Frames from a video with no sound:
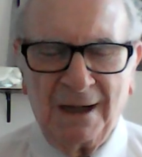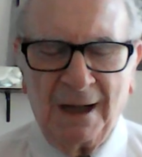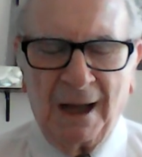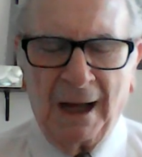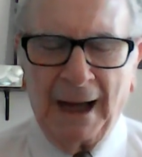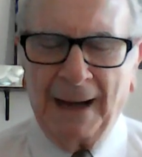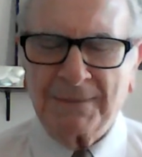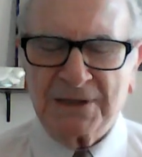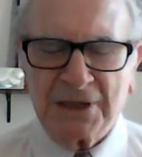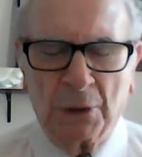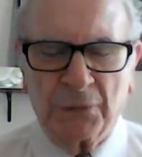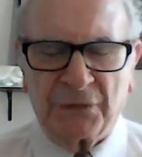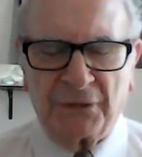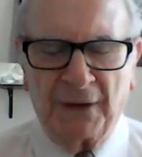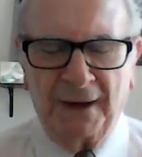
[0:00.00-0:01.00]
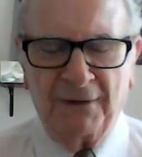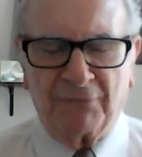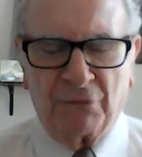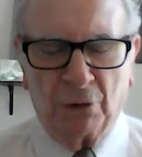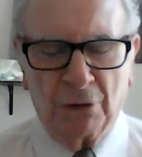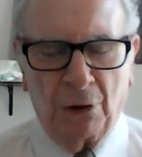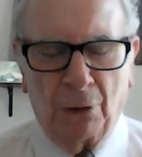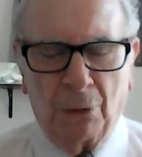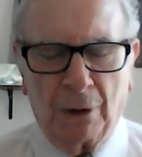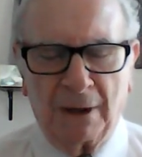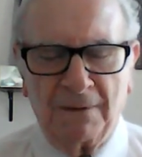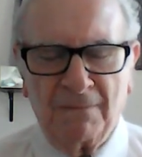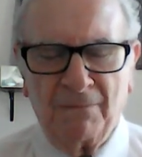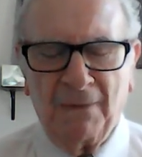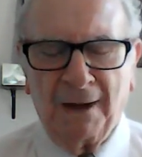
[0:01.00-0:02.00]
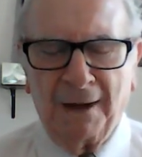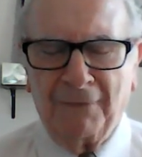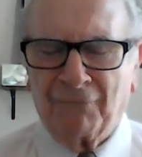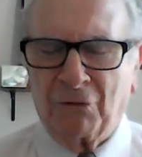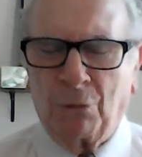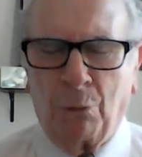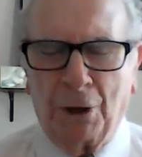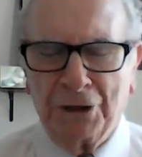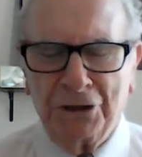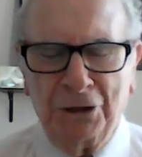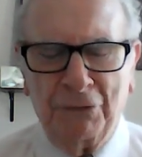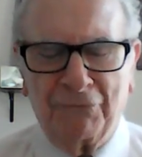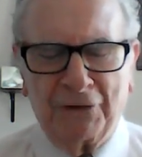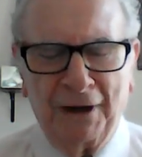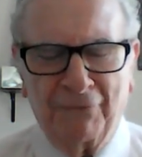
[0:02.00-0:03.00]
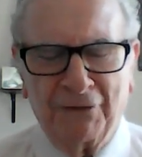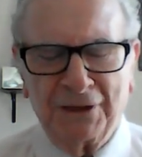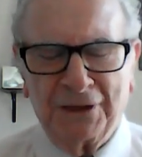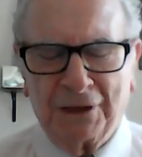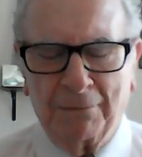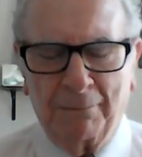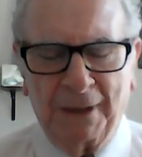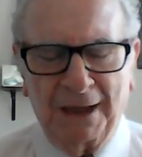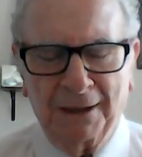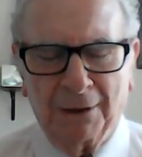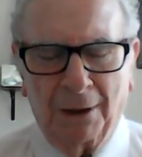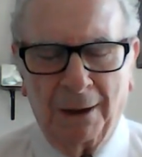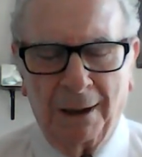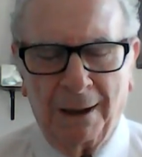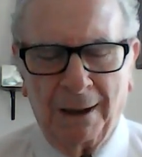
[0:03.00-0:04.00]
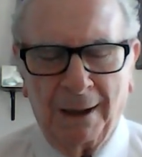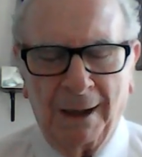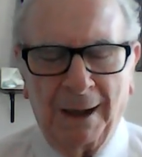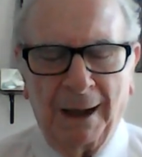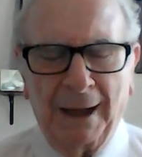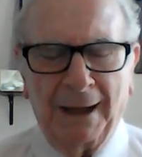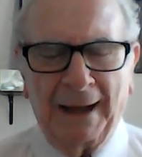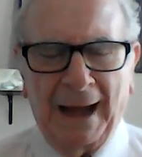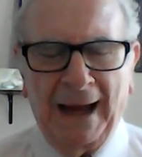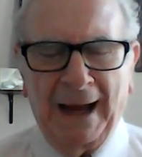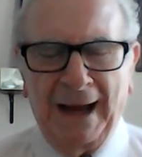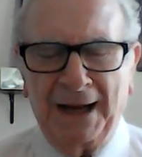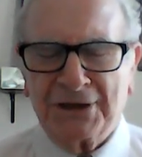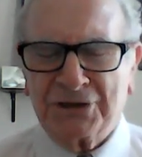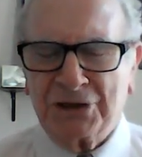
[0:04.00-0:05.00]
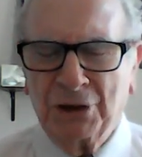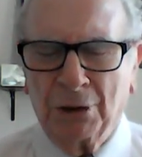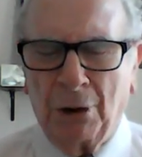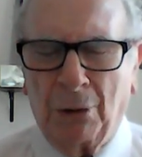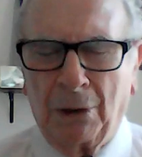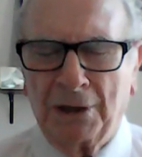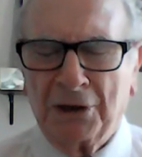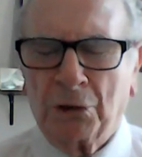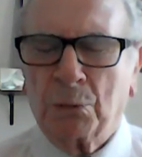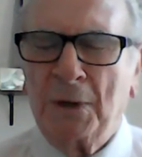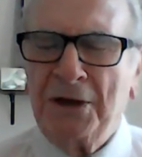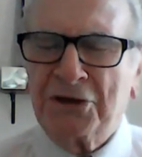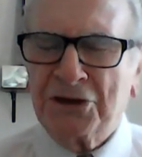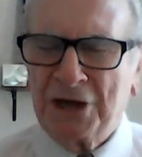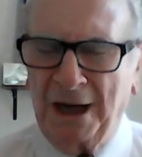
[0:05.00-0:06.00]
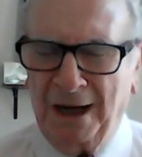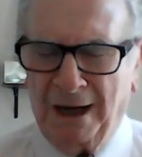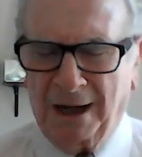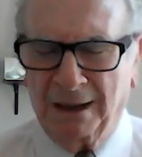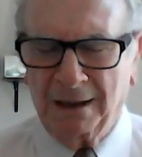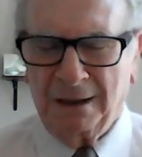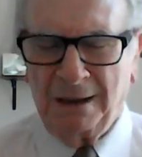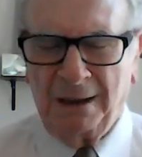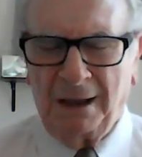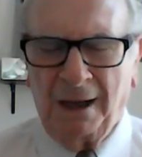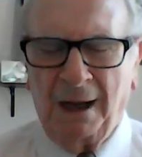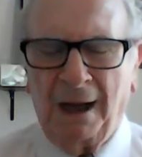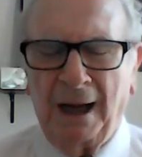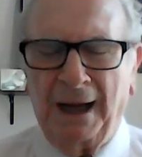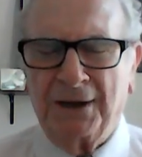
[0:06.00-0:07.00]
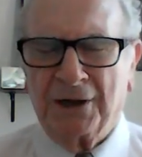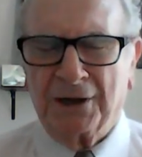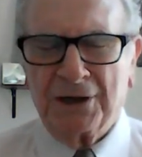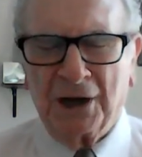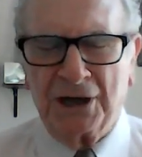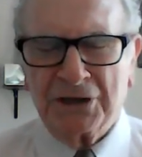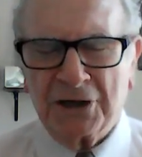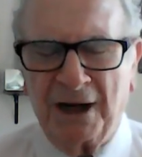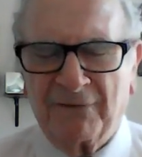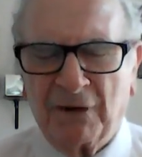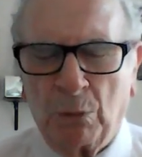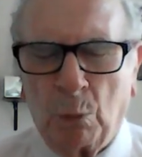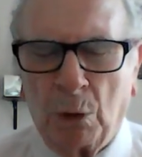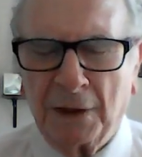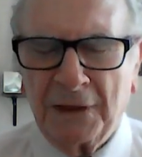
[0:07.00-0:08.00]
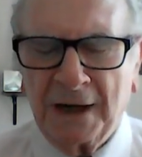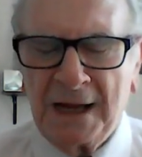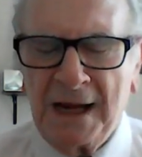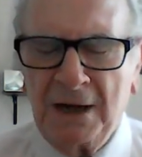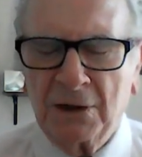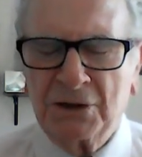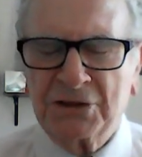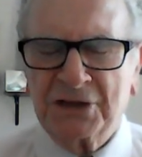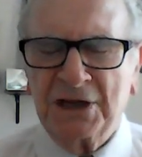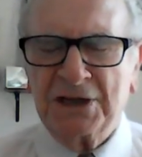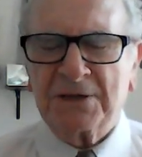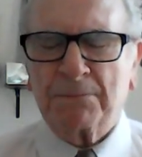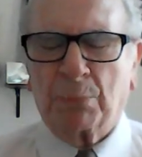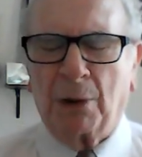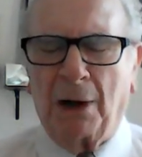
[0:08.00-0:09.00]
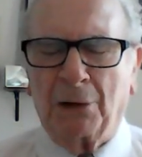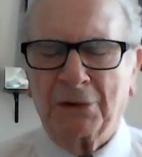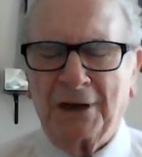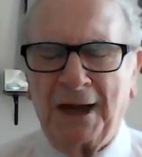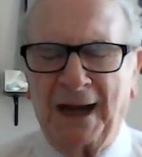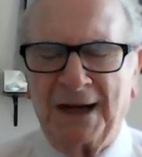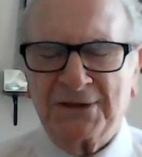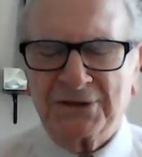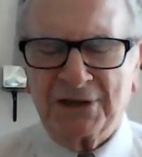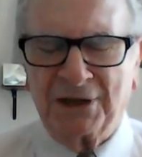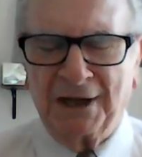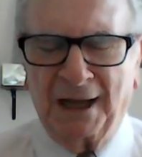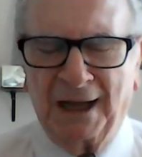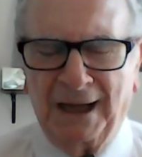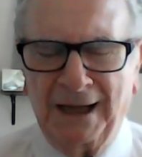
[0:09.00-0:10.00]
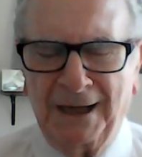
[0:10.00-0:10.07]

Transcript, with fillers: I'm so thankful, Lord, for what you've given to me. And I ask you, Lord, to reach out and to touch everyone that hears this broadcast today.